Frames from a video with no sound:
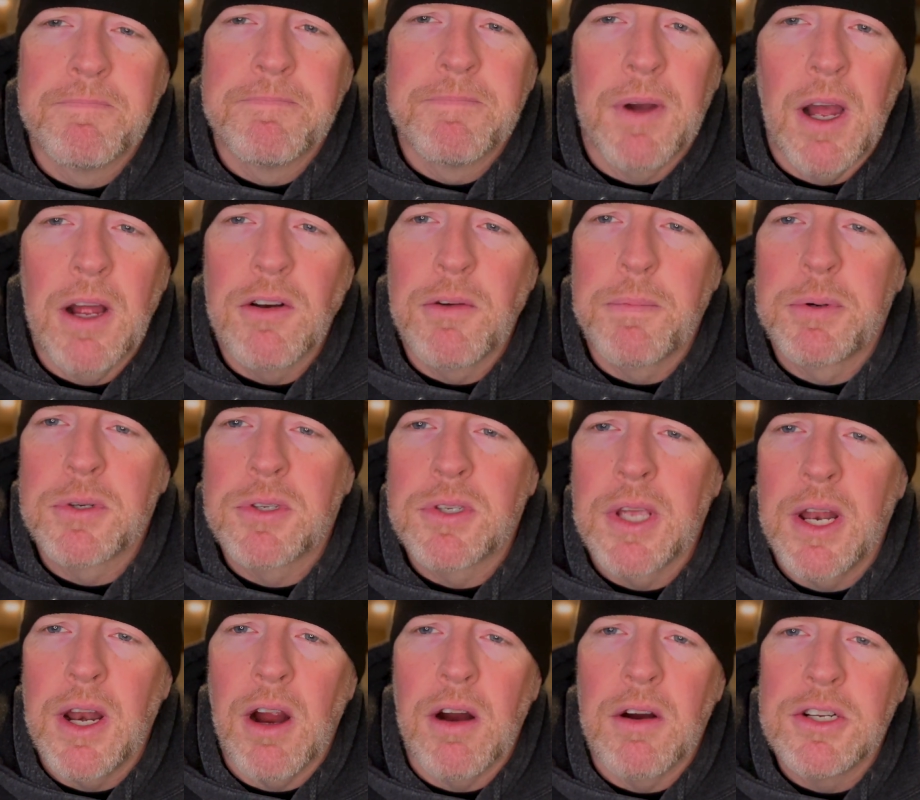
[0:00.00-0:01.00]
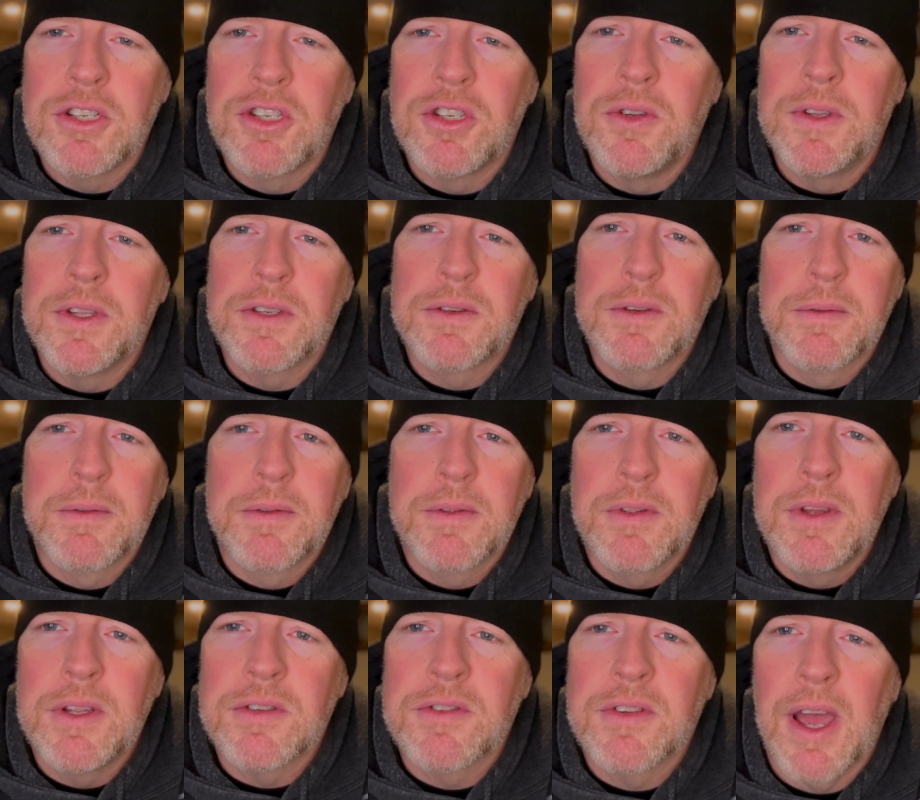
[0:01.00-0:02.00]
100% our issue
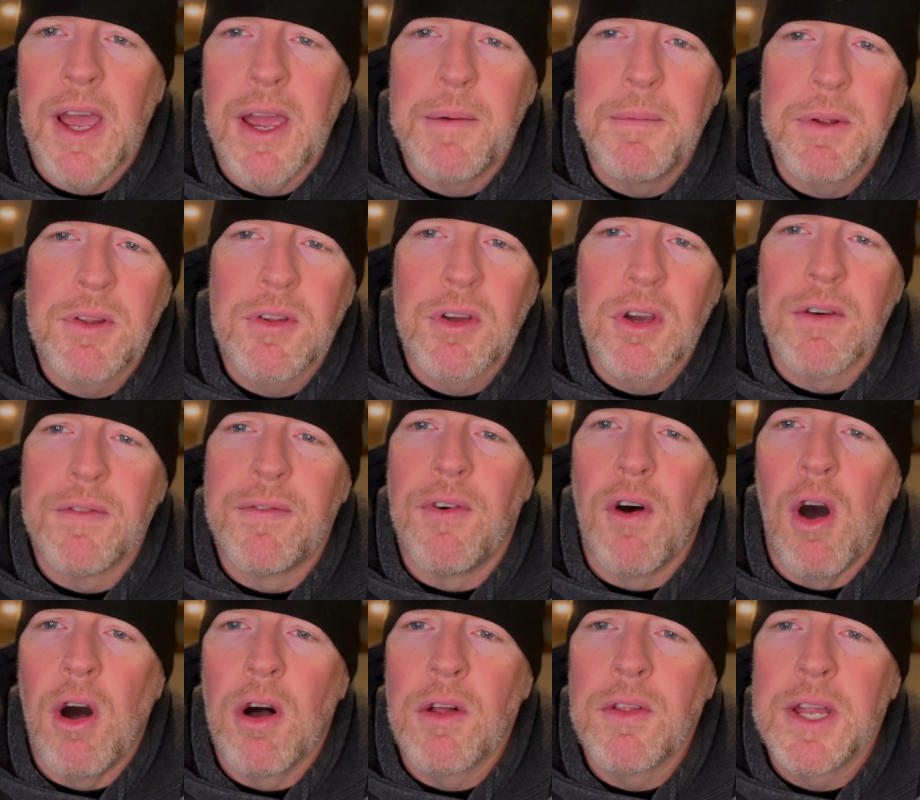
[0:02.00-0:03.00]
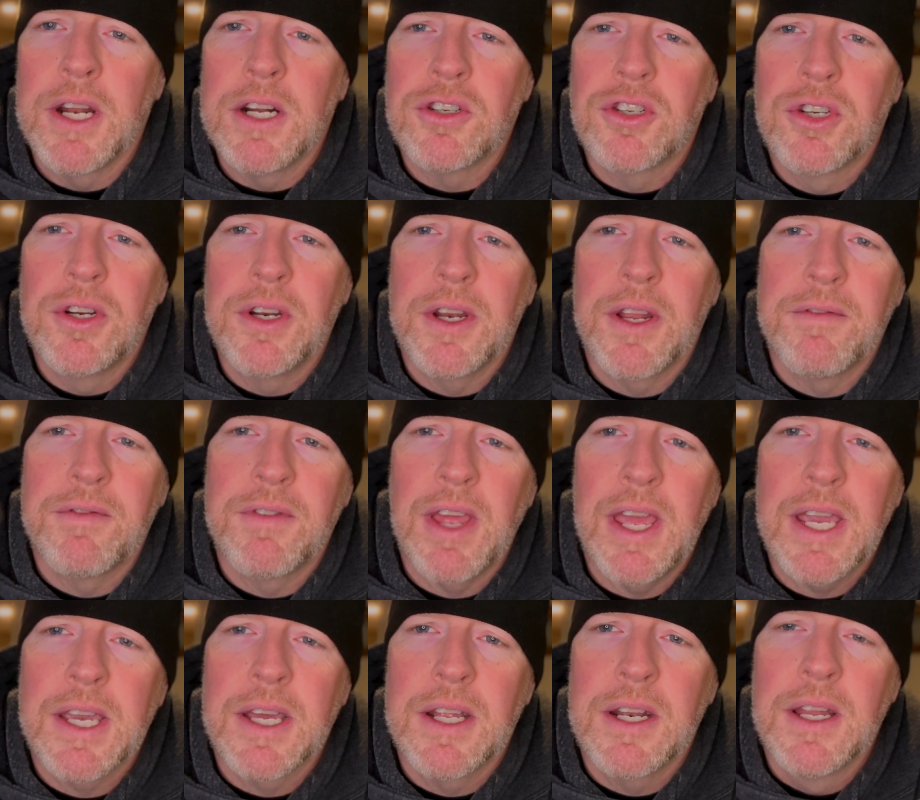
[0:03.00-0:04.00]
this time. It took a fall that it shouldn't have
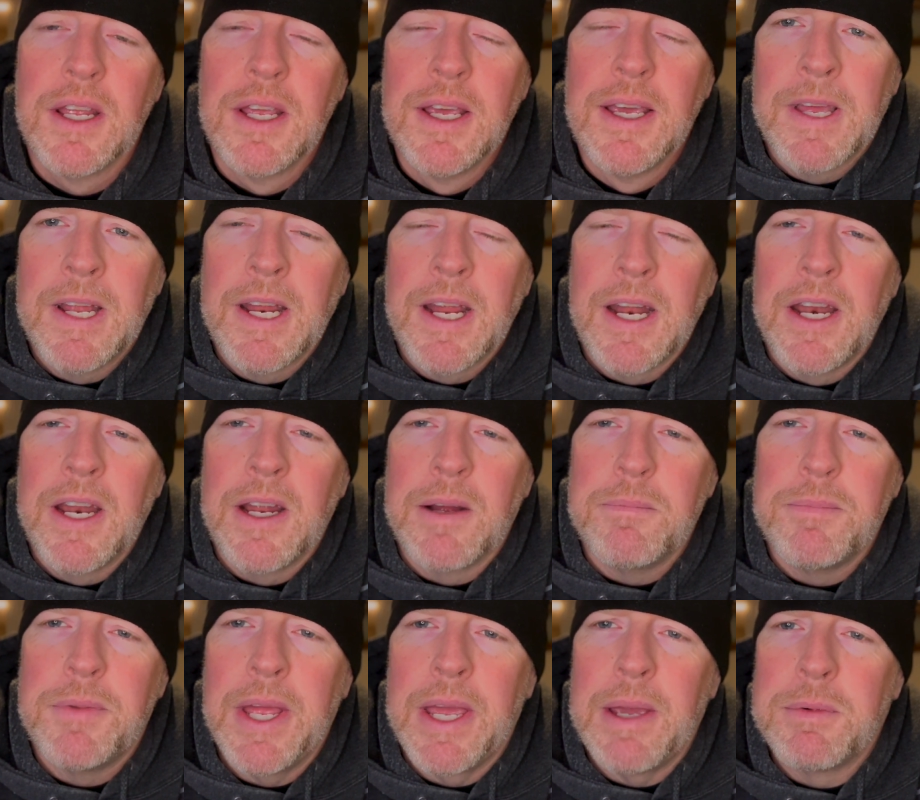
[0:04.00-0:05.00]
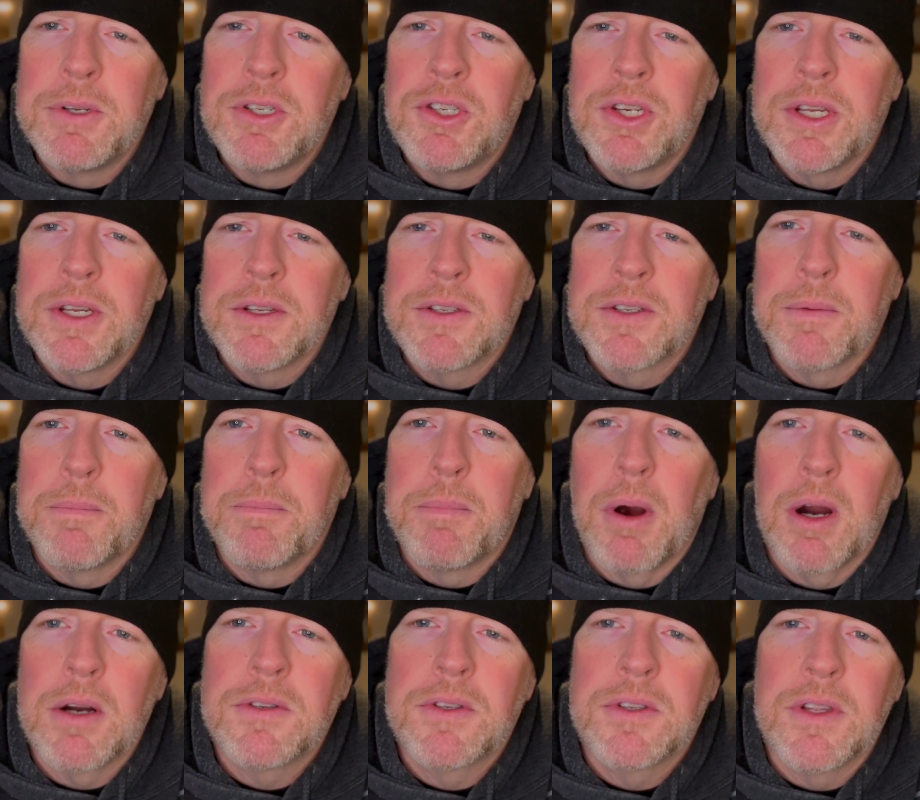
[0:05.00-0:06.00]
taken and ended up damaging some
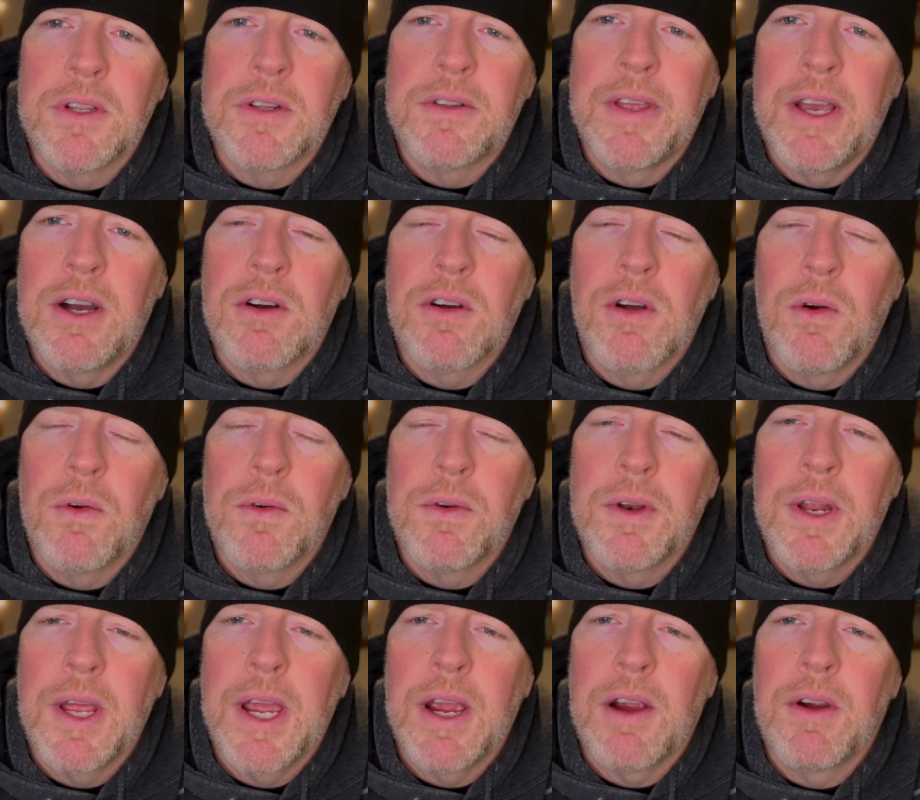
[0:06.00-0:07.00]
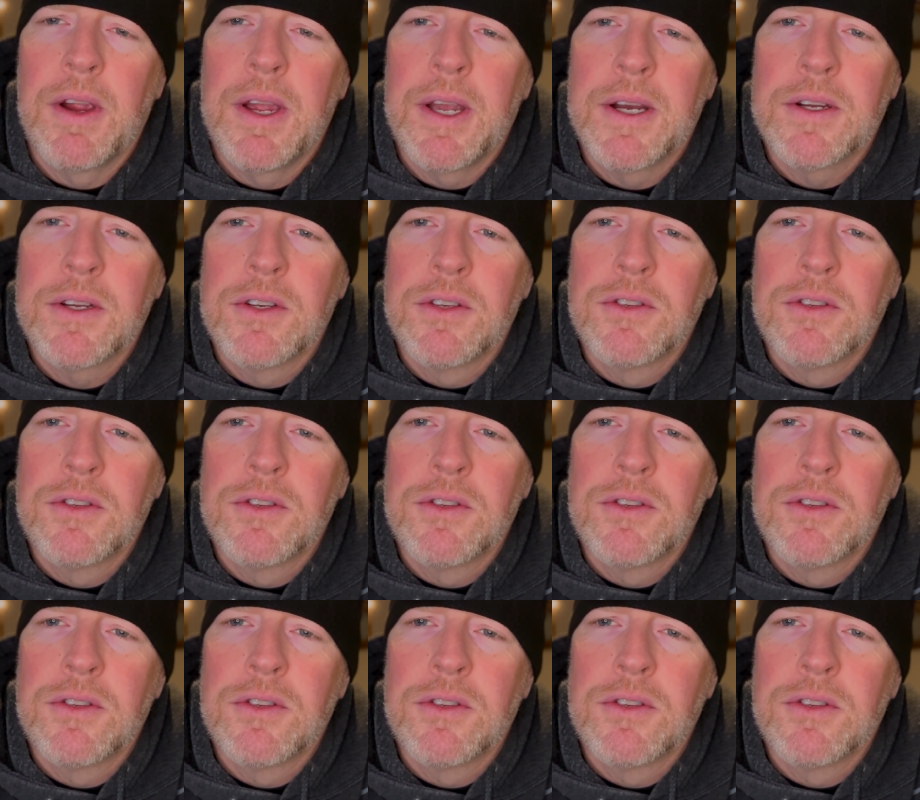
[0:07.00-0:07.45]
parts of the tail cone area.